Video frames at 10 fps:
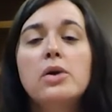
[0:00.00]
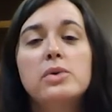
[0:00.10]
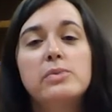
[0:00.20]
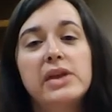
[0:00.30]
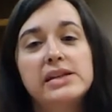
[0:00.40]

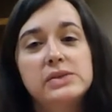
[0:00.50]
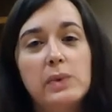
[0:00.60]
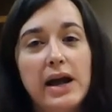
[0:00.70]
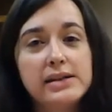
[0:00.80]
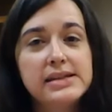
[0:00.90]
we placed
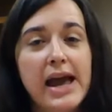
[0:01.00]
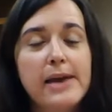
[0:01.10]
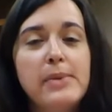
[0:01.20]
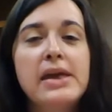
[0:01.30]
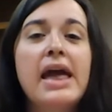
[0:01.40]

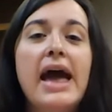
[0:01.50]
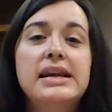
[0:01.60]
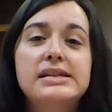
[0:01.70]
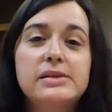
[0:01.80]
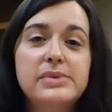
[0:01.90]
wild-type
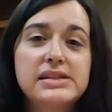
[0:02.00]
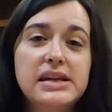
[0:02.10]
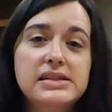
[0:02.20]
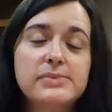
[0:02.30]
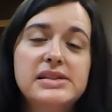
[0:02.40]
and
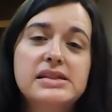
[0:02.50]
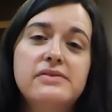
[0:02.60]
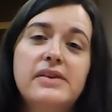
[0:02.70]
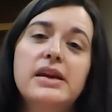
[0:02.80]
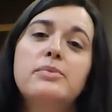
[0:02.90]
adipocyte-specific